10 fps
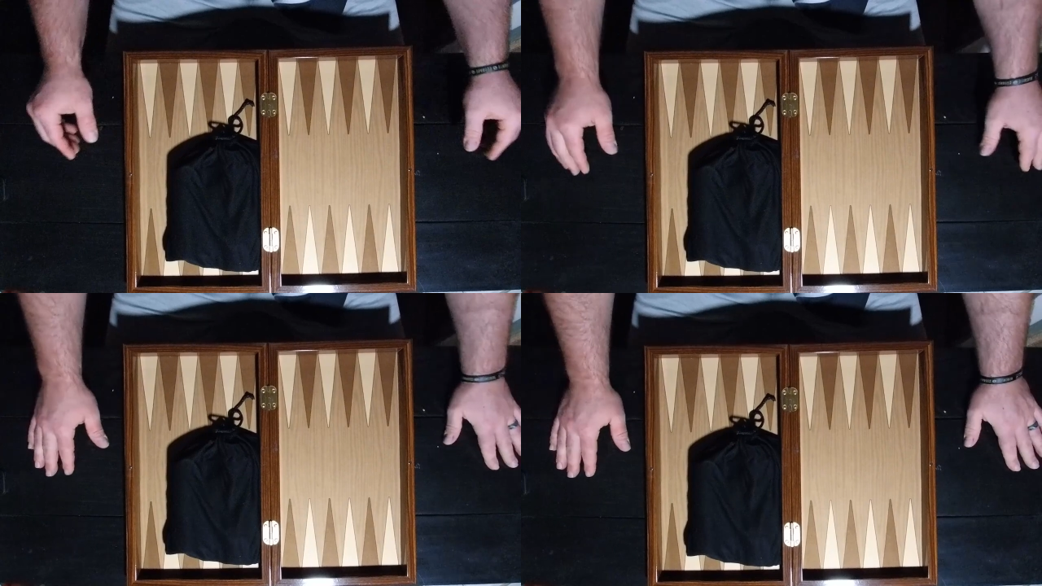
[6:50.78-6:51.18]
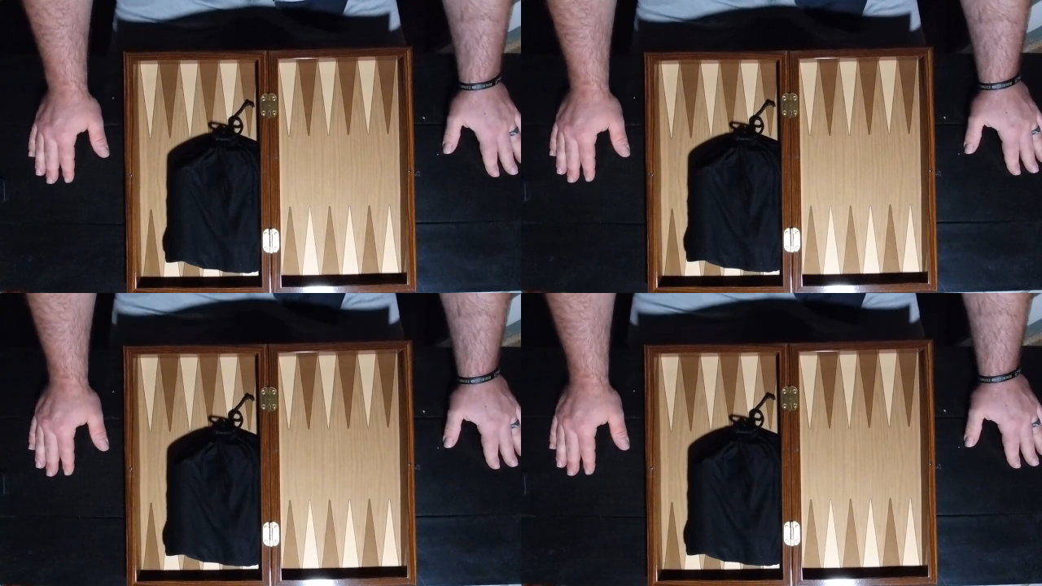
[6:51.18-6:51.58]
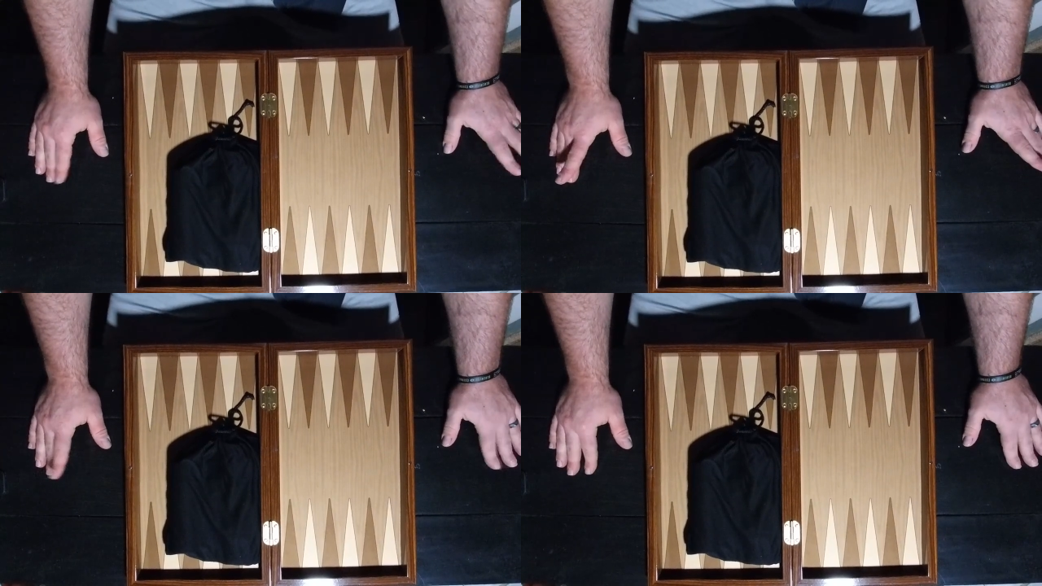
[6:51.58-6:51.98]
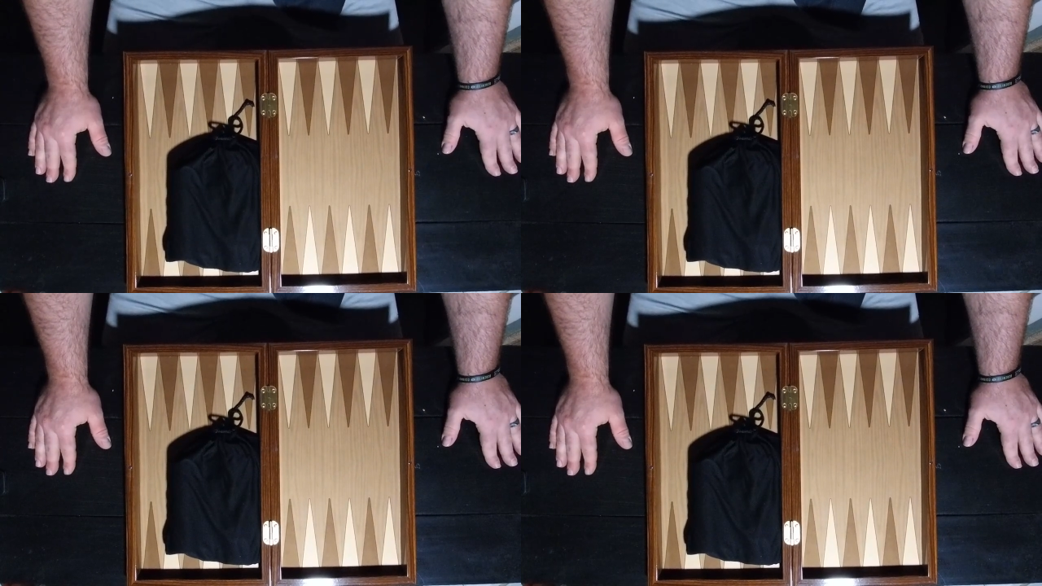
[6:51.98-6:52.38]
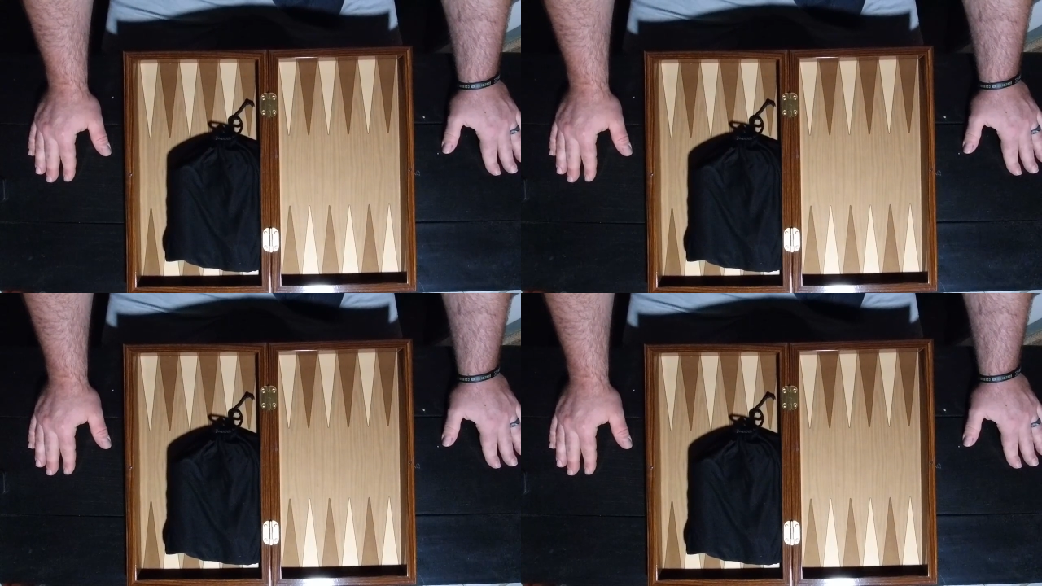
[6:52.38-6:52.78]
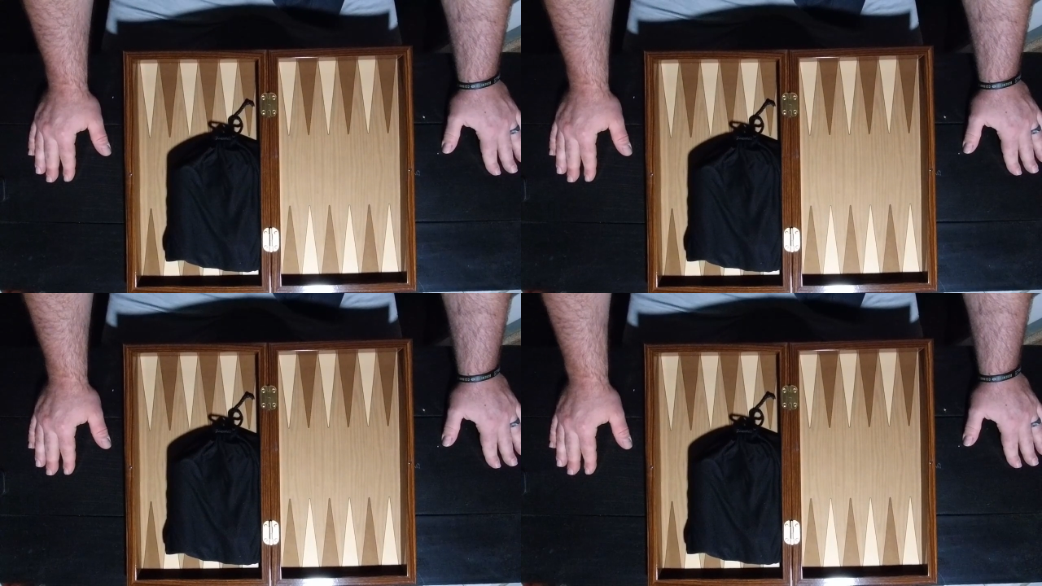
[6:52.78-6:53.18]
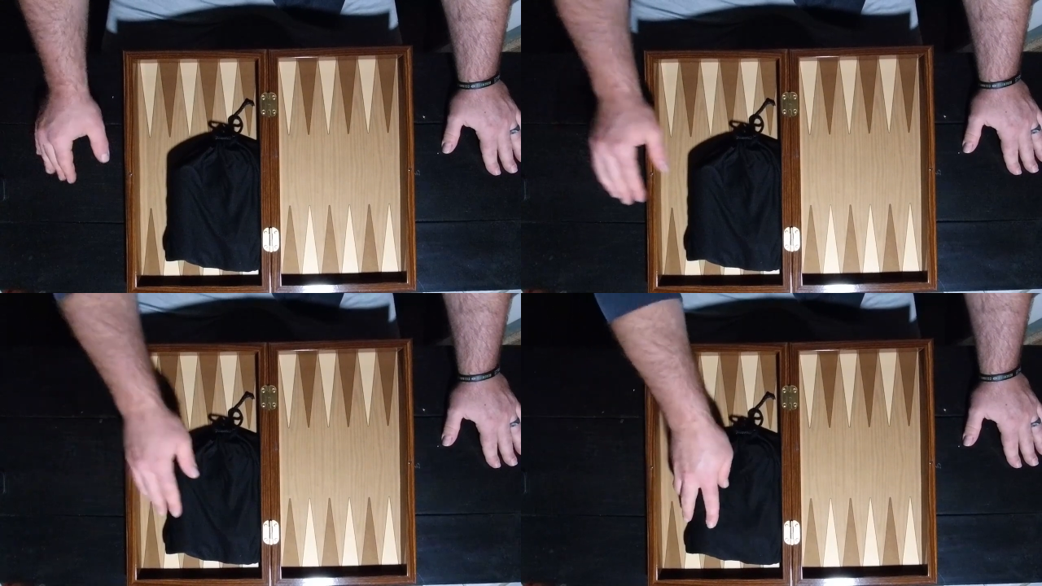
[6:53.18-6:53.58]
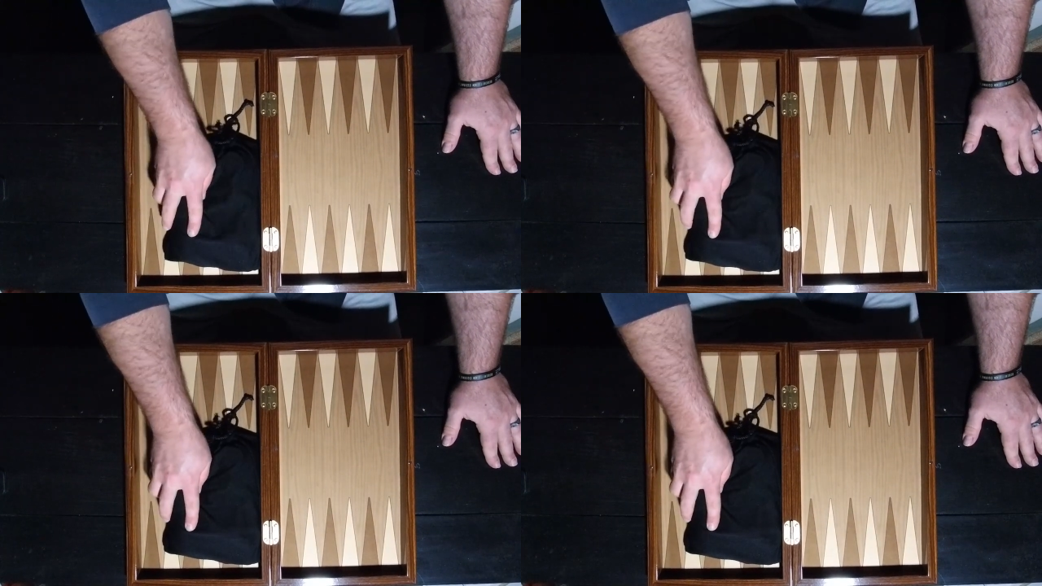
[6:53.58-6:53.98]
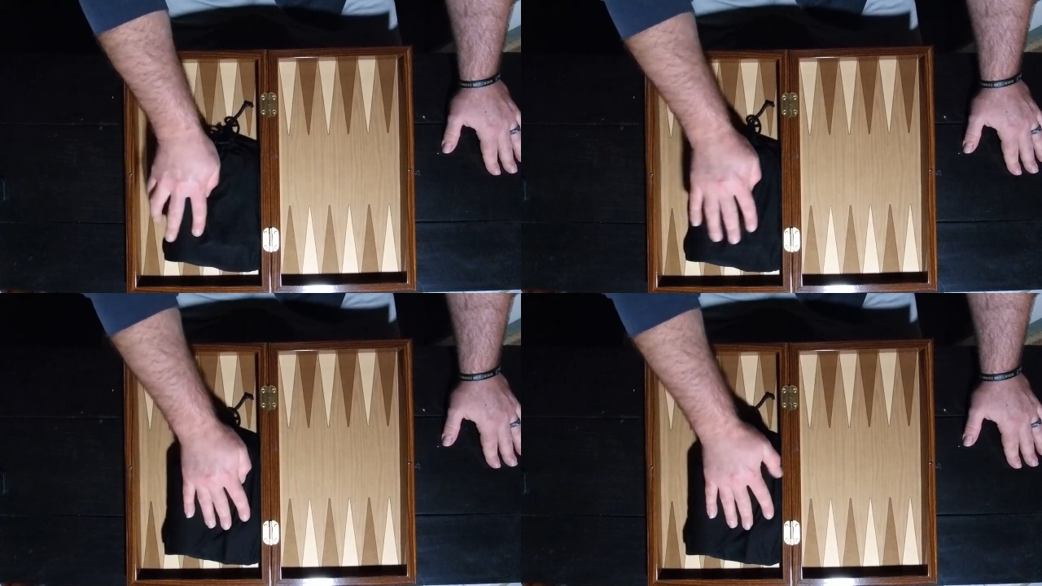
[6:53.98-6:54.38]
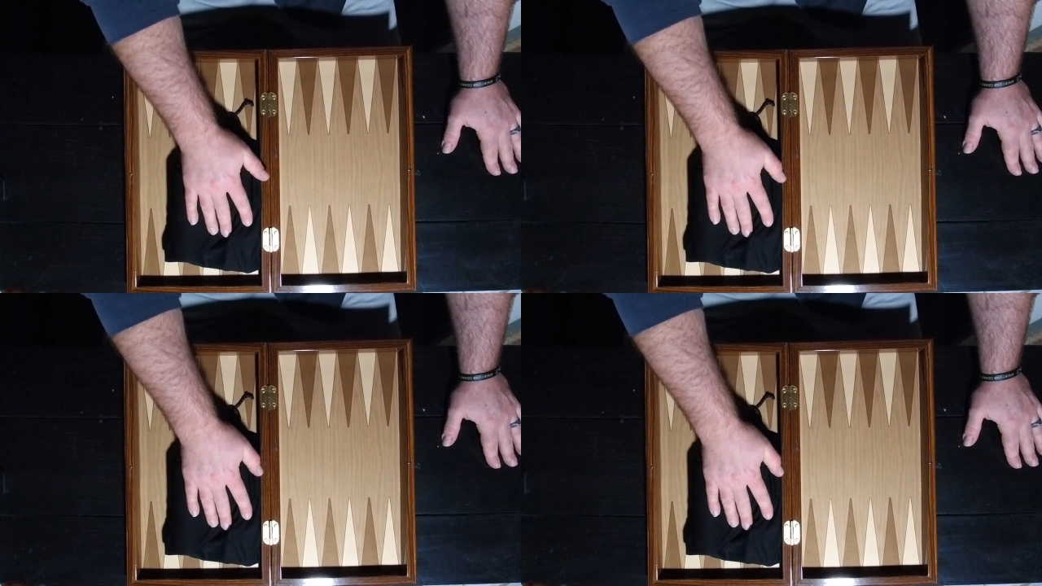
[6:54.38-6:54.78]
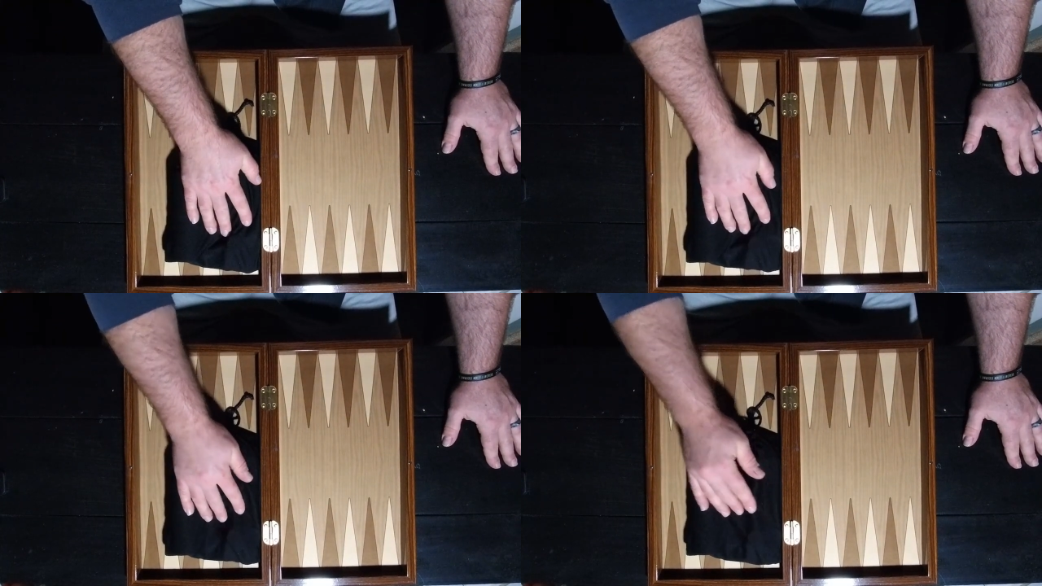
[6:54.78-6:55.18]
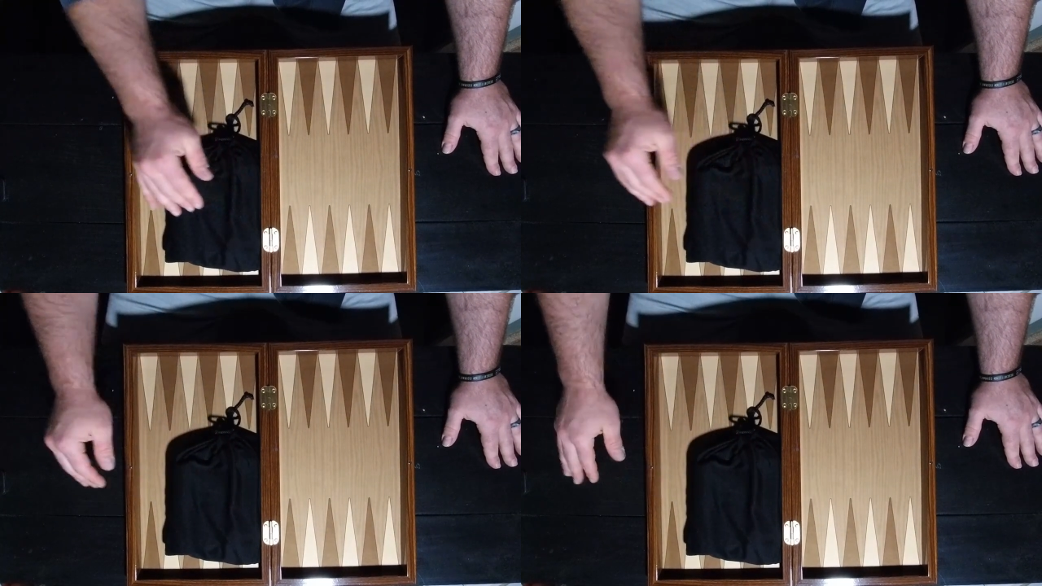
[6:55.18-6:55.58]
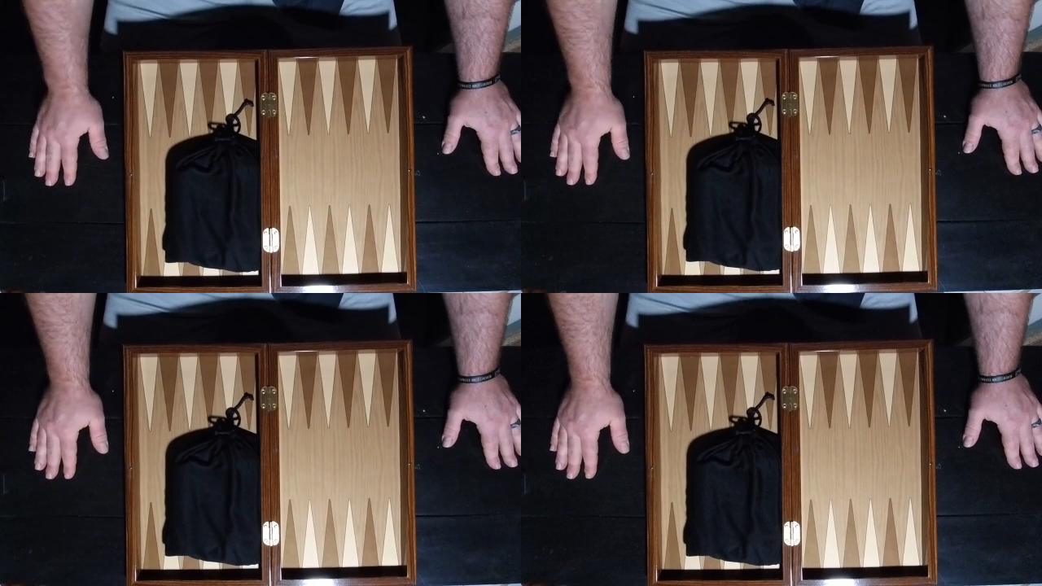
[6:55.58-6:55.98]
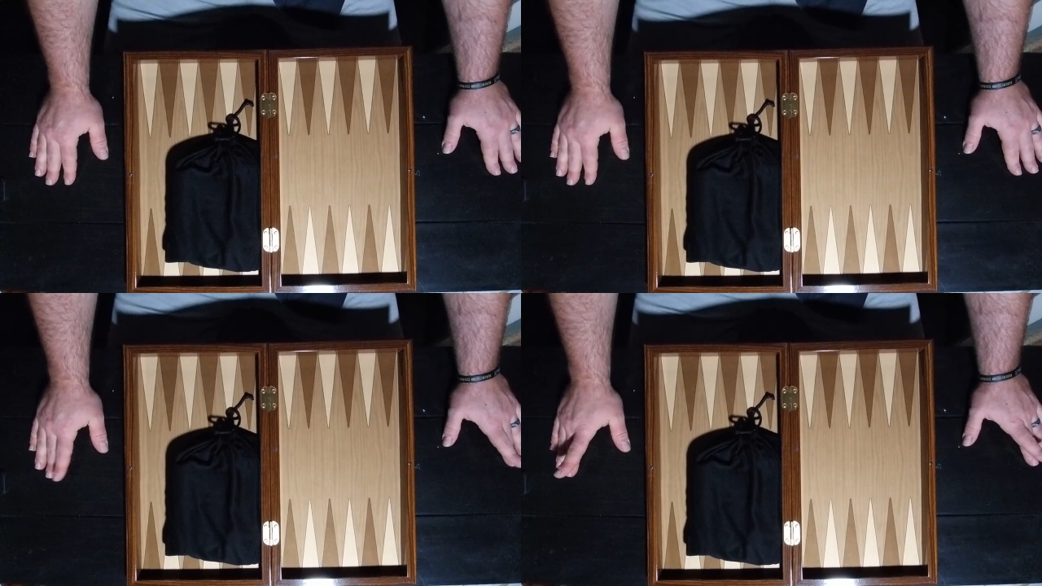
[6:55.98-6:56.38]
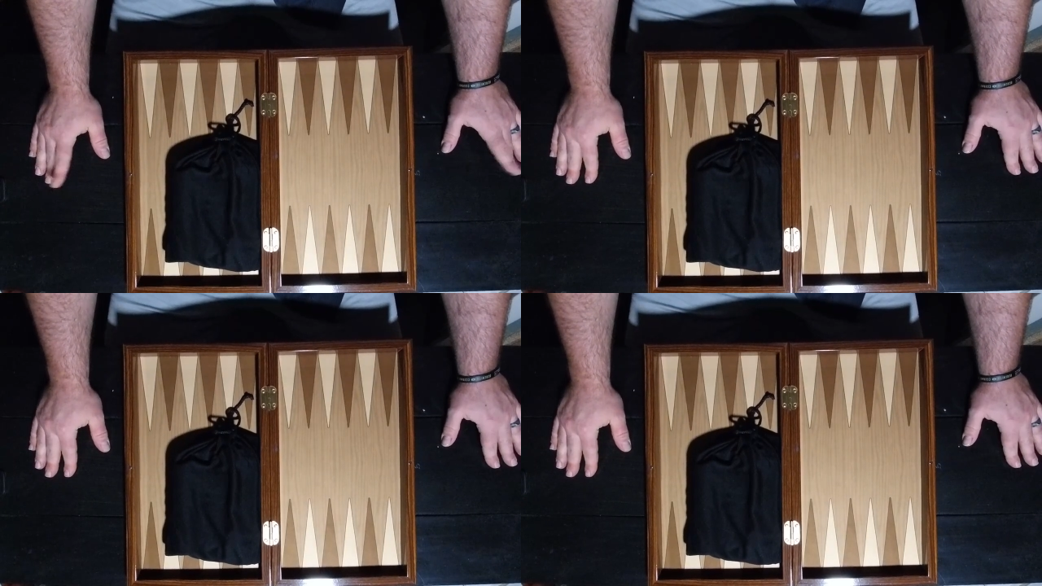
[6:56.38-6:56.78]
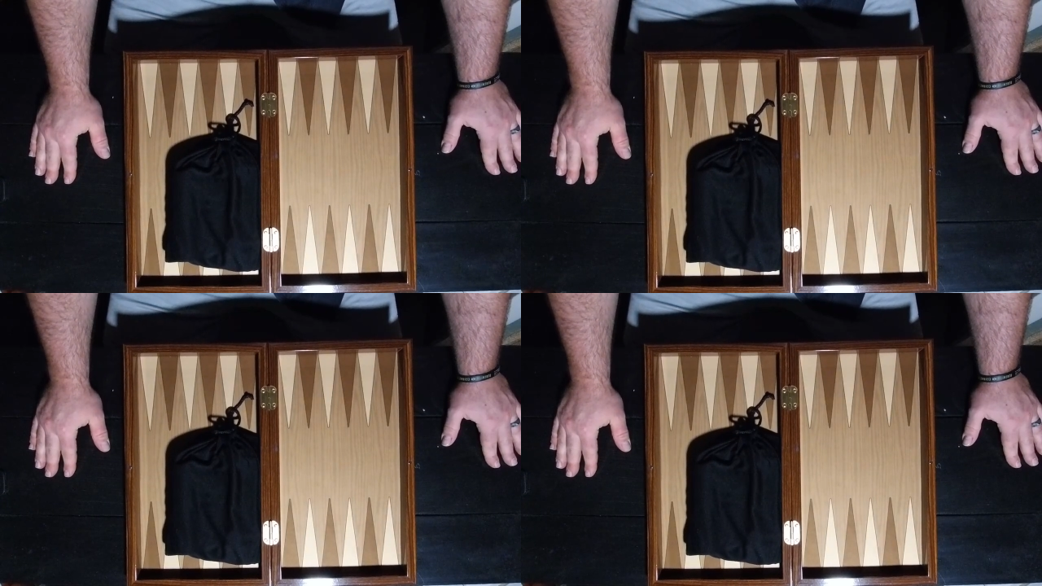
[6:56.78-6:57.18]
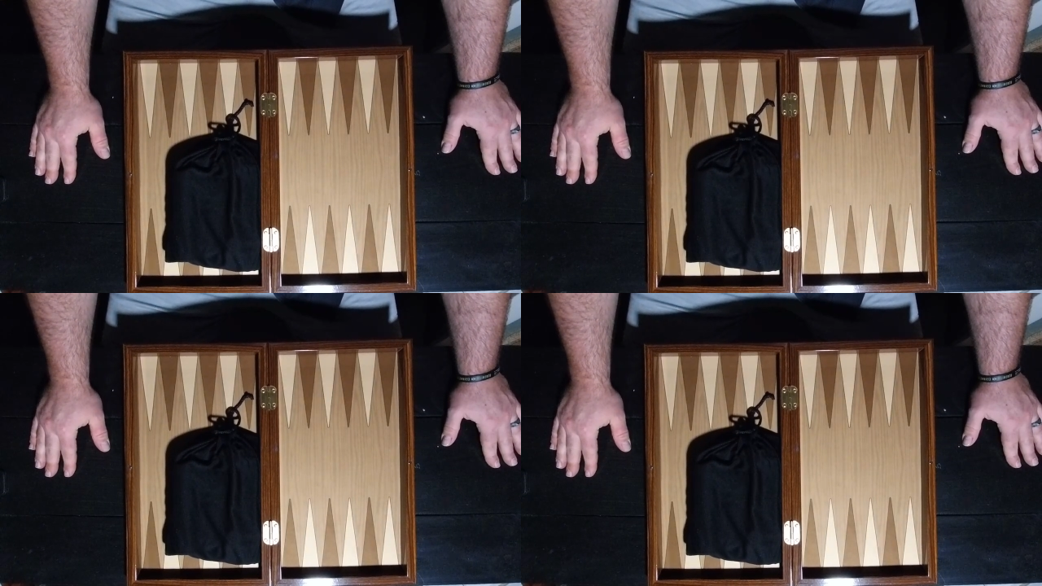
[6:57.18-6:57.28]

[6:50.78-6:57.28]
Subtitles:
(no speaker visible)